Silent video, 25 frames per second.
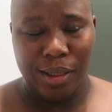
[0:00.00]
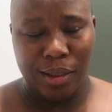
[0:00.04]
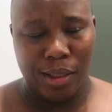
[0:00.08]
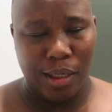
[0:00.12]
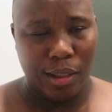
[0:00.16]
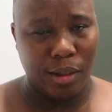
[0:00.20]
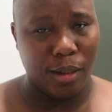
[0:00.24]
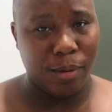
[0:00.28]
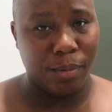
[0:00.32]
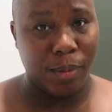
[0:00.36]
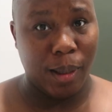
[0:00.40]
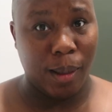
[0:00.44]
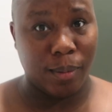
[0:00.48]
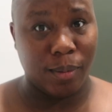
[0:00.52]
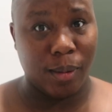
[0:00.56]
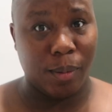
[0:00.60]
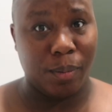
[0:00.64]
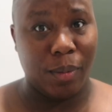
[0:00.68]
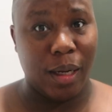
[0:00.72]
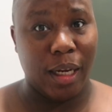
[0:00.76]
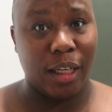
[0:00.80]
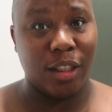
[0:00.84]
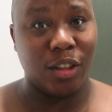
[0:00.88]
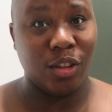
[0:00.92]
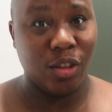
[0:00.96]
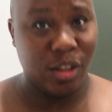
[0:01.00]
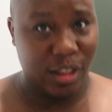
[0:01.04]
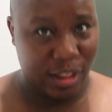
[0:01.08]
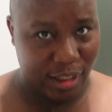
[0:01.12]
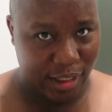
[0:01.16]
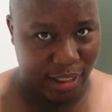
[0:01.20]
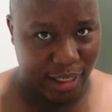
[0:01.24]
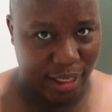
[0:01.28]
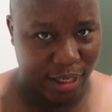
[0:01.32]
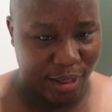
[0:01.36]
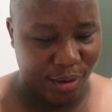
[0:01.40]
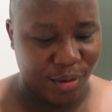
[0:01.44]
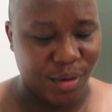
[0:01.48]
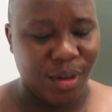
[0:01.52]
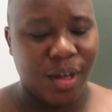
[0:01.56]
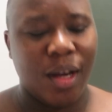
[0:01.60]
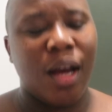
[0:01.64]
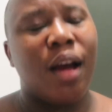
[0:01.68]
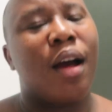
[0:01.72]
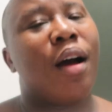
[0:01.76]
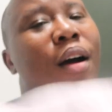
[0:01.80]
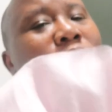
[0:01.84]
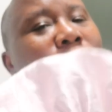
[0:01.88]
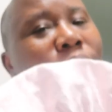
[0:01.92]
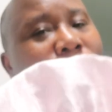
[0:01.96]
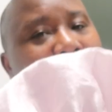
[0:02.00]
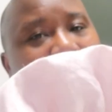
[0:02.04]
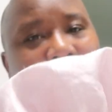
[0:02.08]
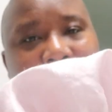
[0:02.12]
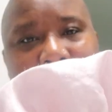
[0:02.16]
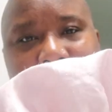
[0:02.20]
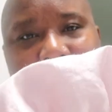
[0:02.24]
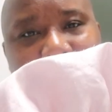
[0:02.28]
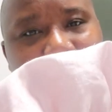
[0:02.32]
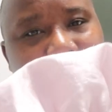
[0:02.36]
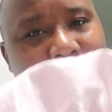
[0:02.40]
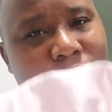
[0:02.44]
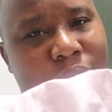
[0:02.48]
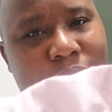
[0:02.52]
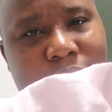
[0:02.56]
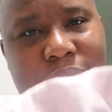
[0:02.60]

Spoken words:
but sometimes I'm like, naughty girl. Oh guys,